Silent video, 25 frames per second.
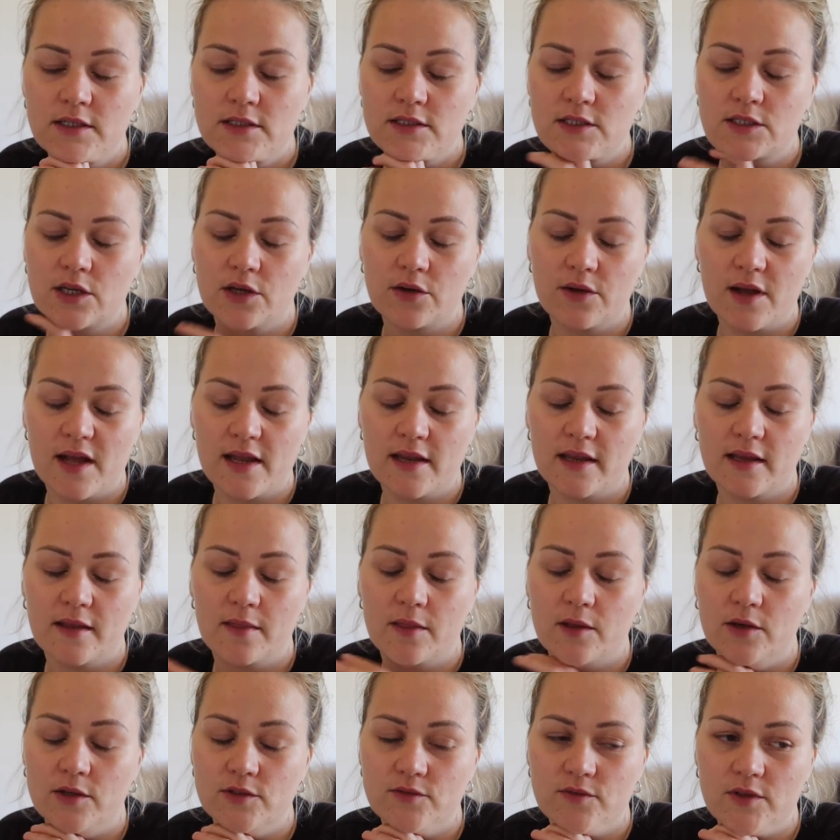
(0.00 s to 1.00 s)
So
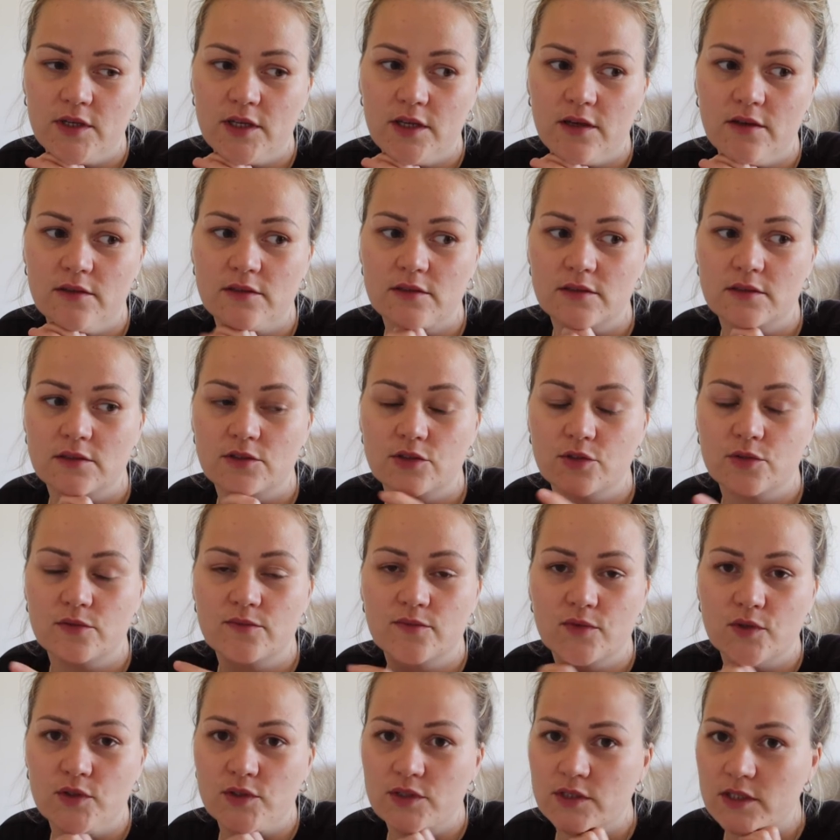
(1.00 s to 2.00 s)
editing those videos and
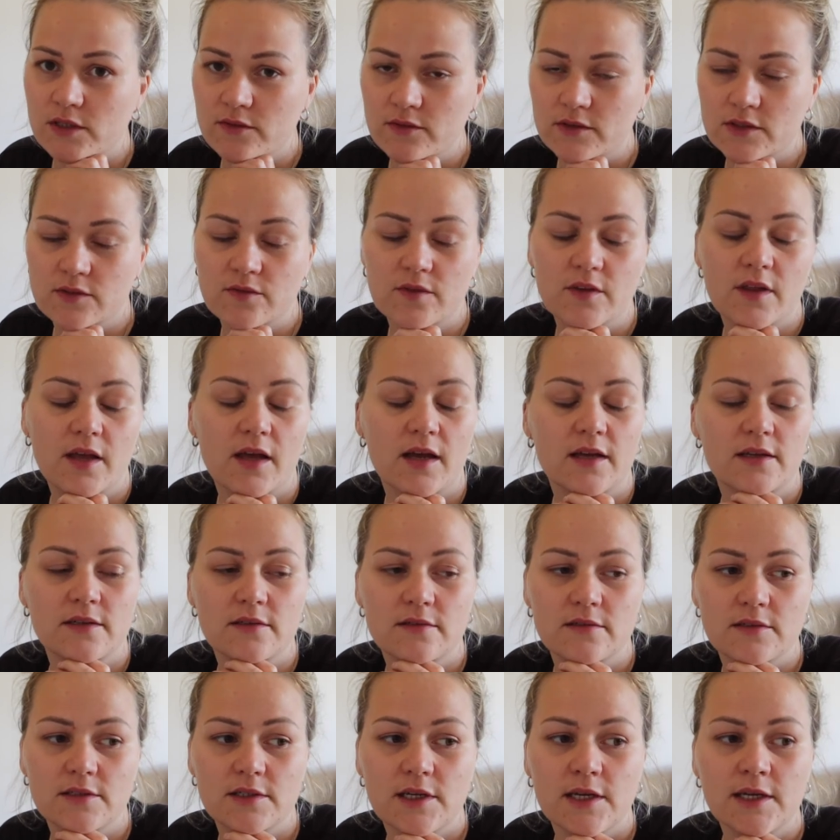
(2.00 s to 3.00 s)
doing voiceovers for that
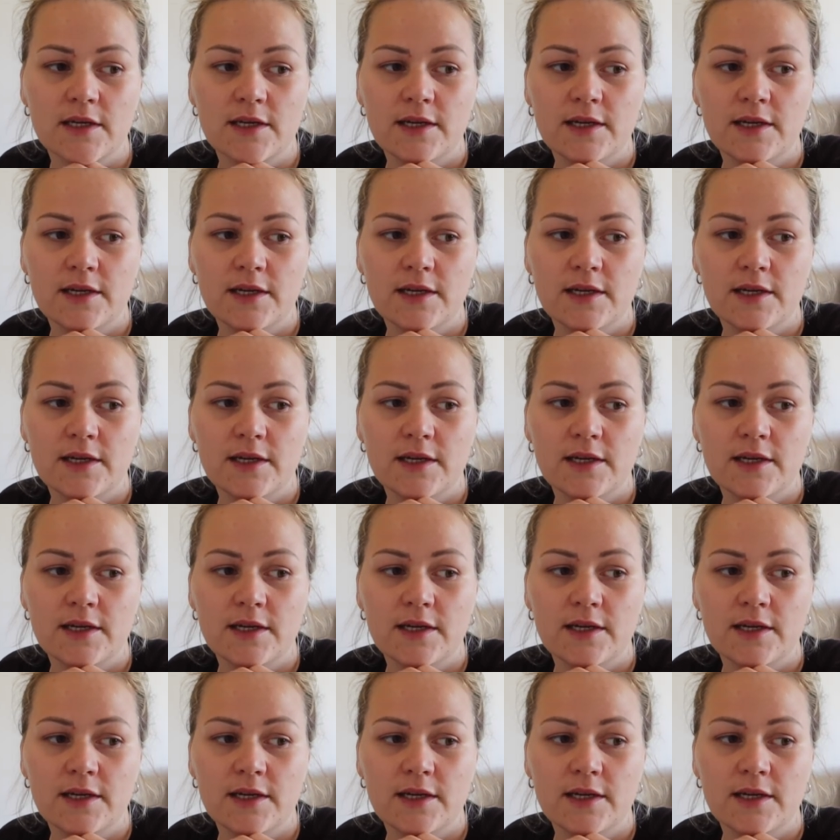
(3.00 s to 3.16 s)
and